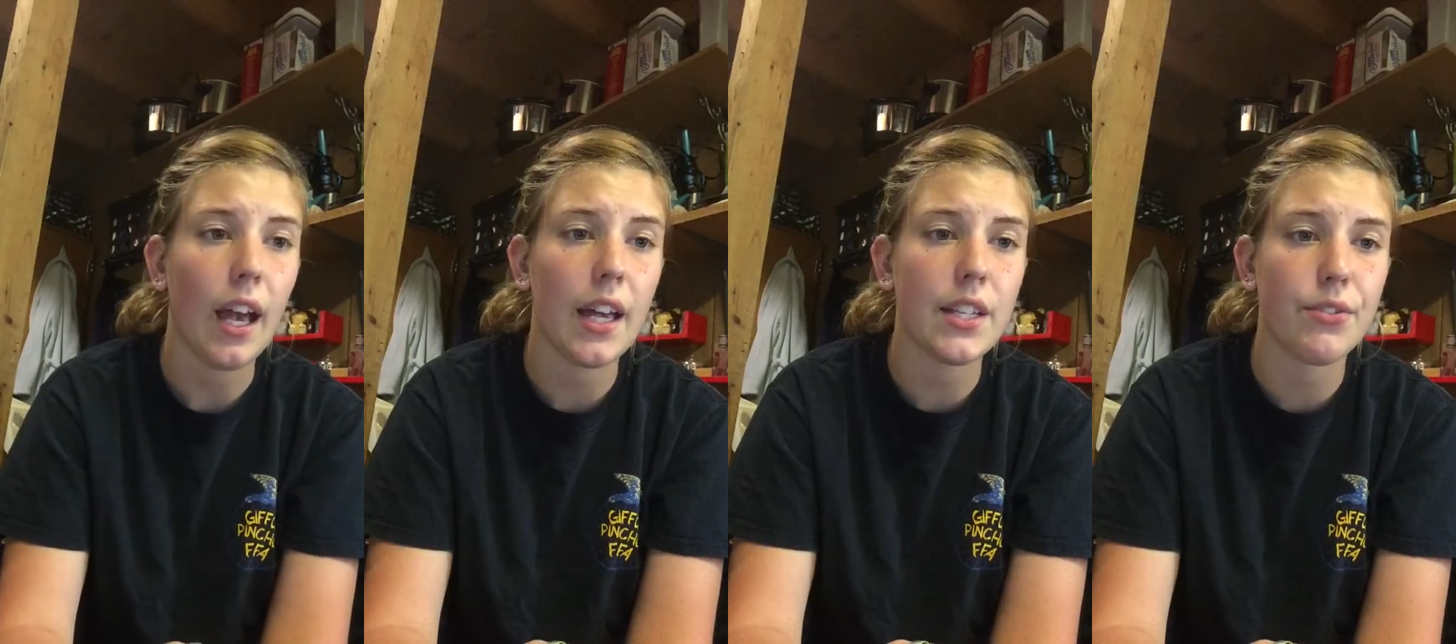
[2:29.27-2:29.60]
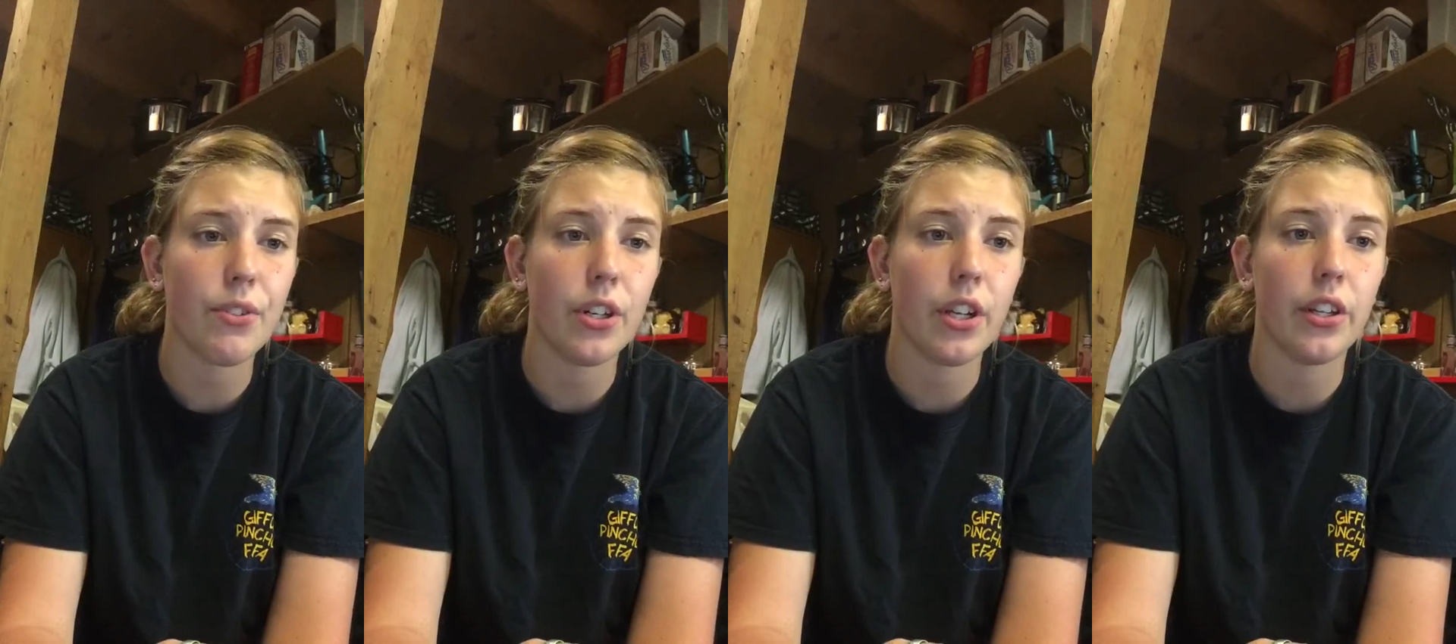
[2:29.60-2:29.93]
As
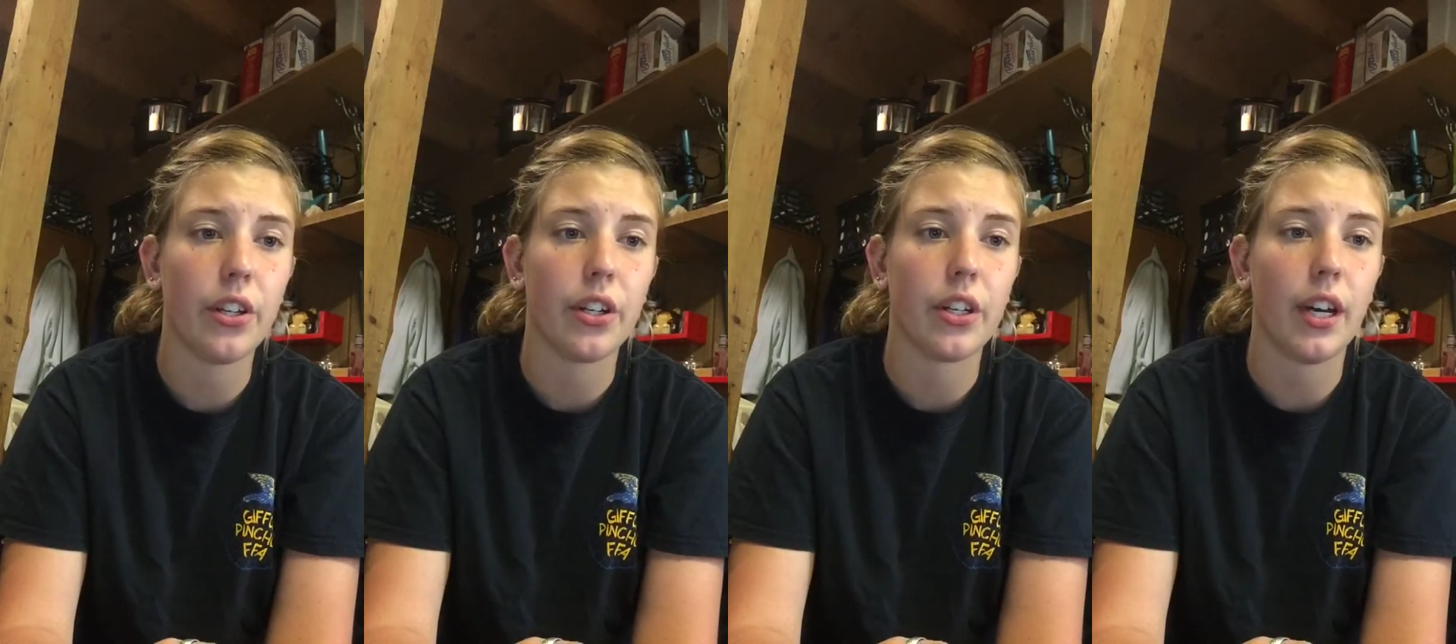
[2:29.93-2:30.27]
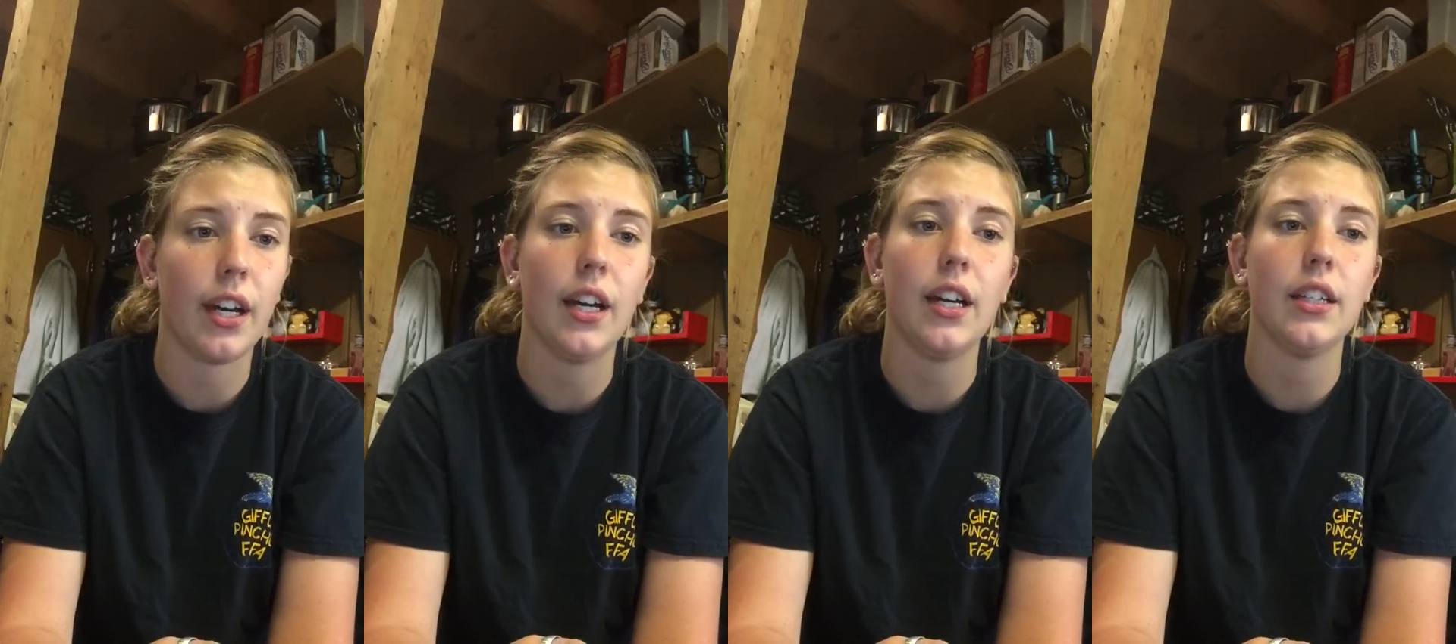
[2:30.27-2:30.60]
for another
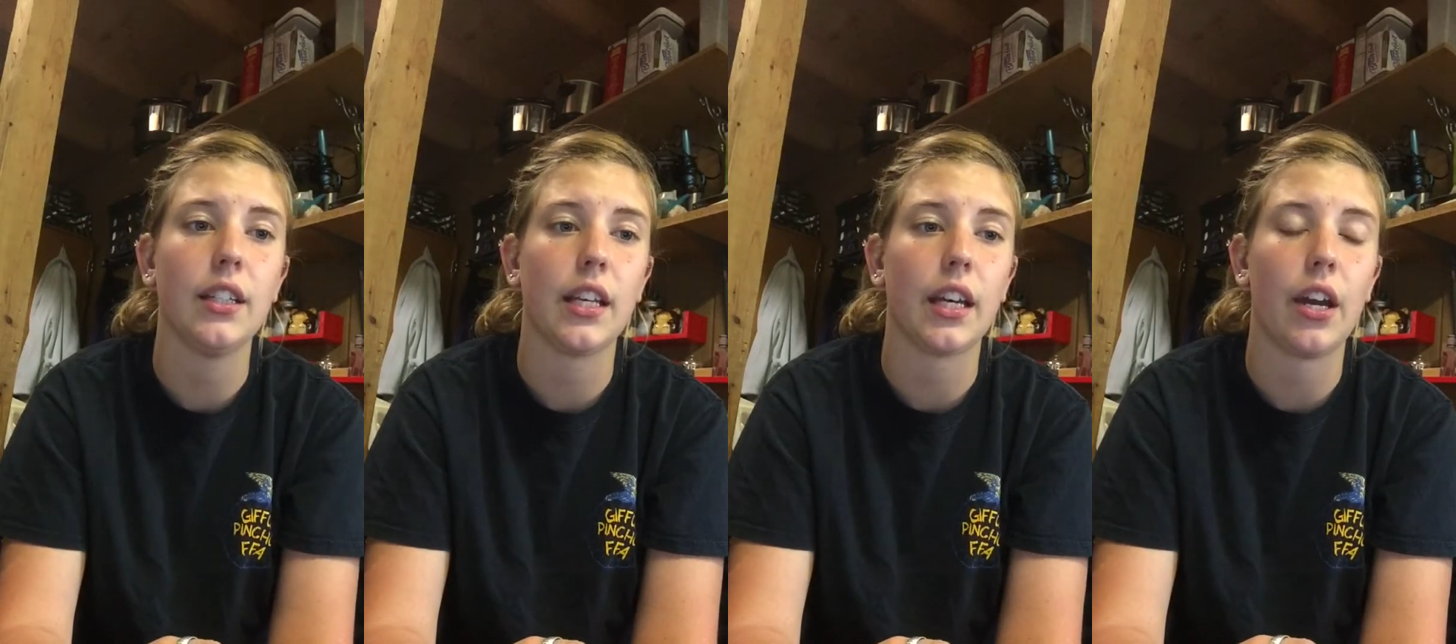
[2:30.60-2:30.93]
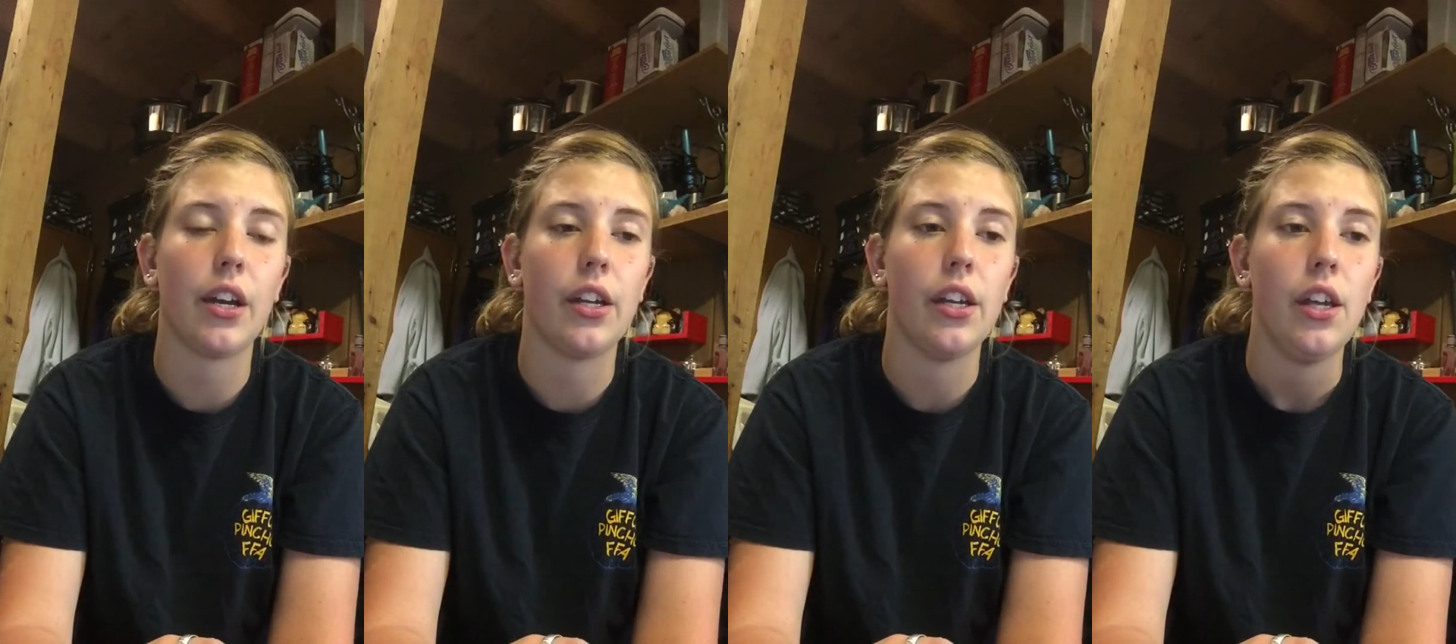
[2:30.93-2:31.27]
con,
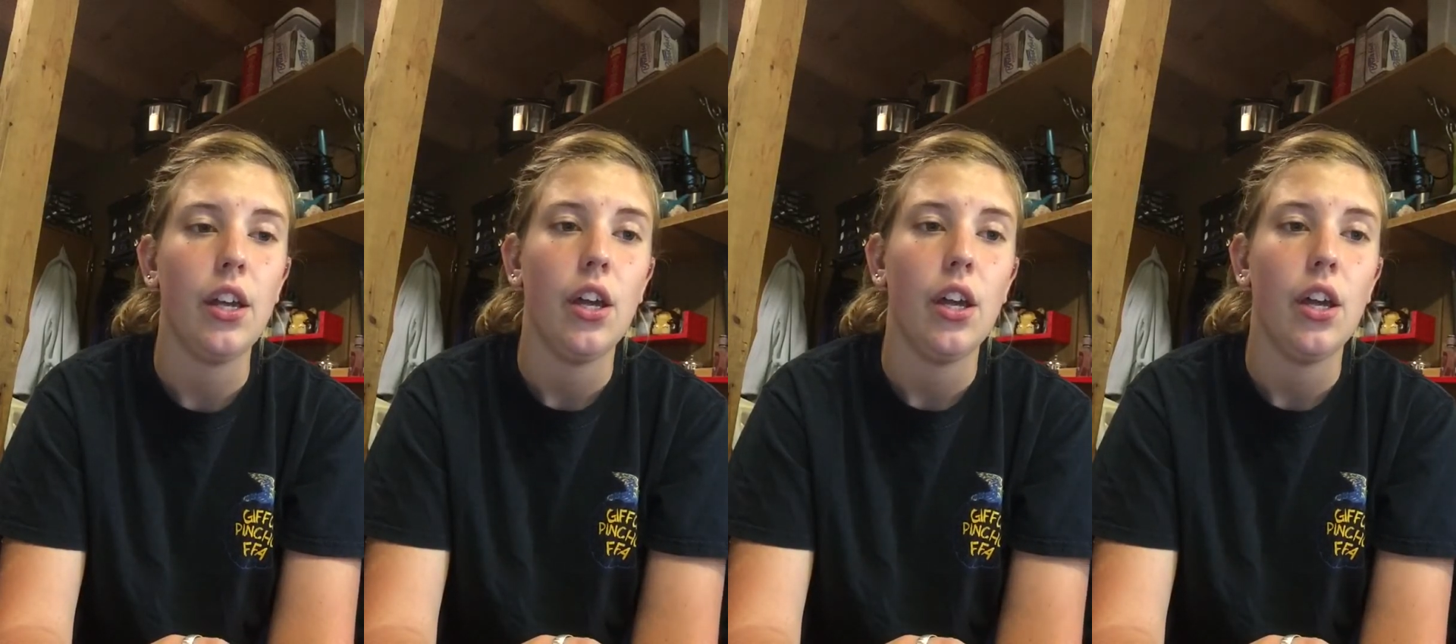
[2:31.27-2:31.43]
I